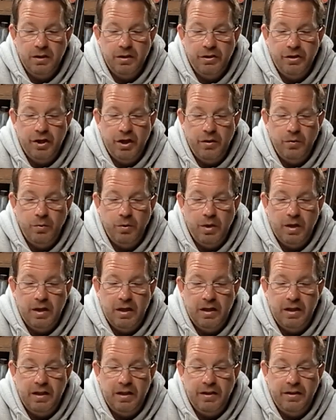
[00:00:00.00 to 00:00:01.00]
you know,
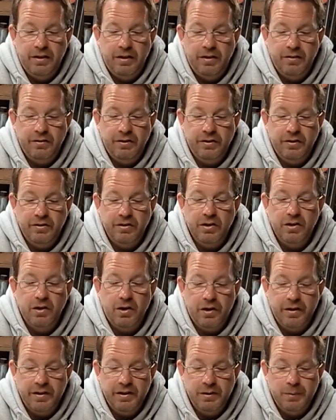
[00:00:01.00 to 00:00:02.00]
there's a
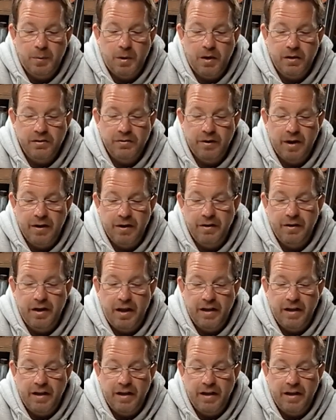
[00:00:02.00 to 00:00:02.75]
lot of these parts around,